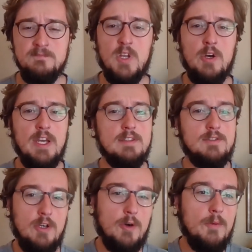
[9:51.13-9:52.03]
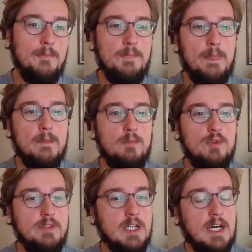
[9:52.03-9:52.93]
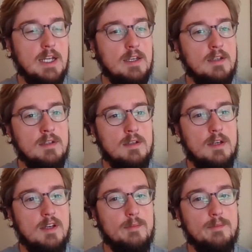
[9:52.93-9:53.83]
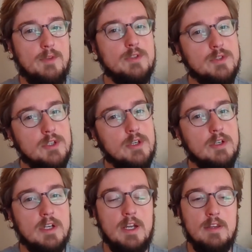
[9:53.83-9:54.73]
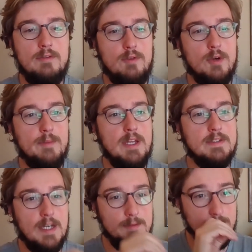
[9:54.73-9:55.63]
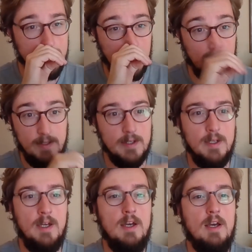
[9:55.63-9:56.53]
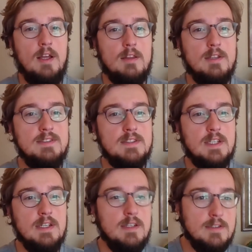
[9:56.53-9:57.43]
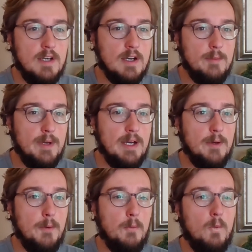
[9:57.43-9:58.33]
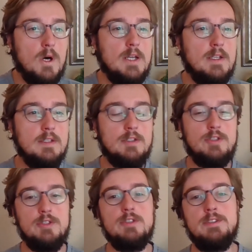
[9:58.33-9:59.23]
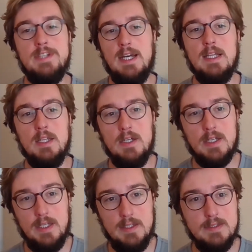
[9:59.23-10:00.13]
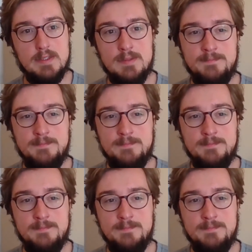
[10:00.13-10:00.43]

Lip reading: Okay, so moving on. Those are kind of the four main types of dialogue. Let's kind of talk about what good dialogue is.